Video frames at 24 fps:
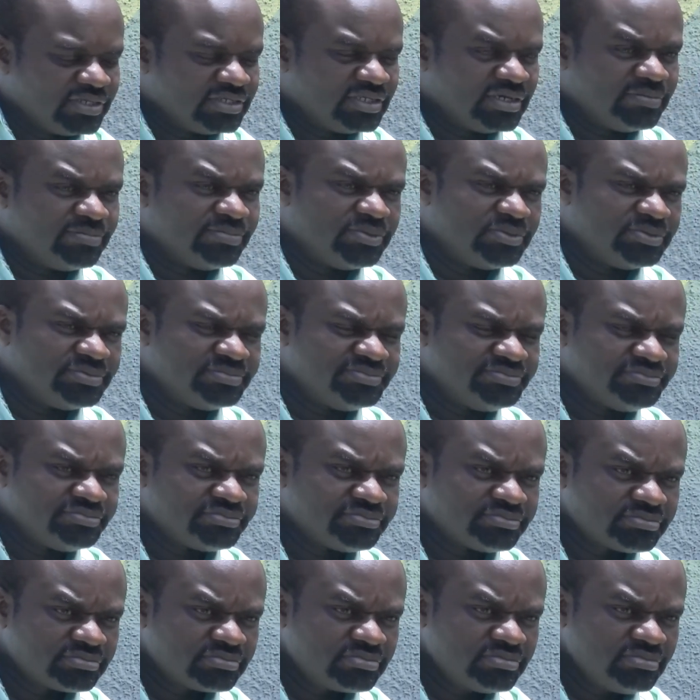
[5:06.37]
example,
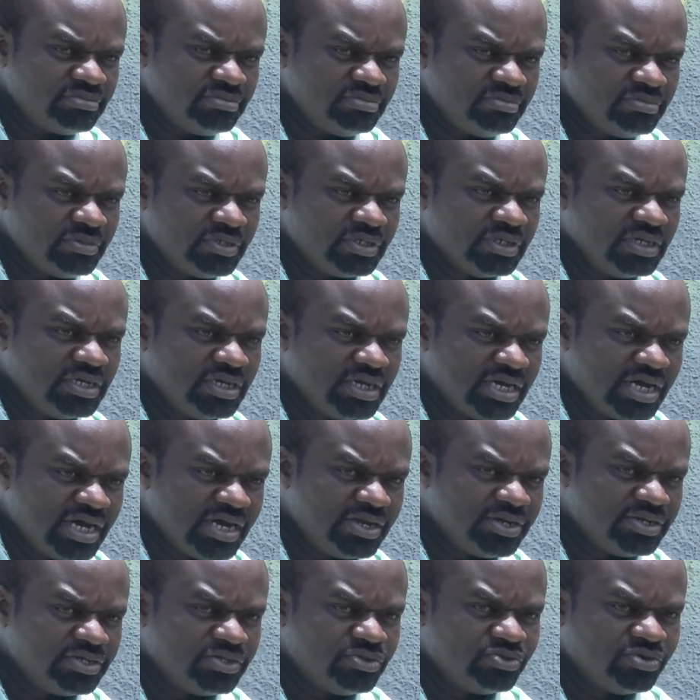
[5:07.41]

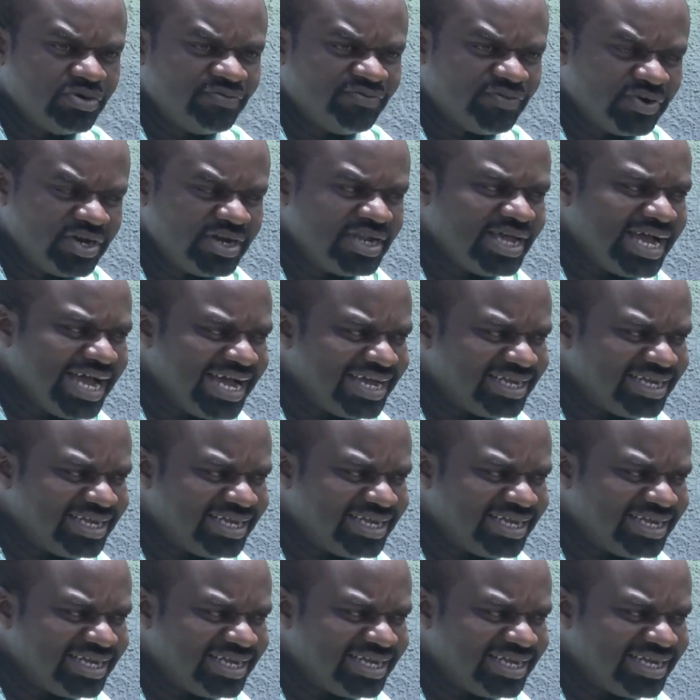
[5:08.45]
and you have already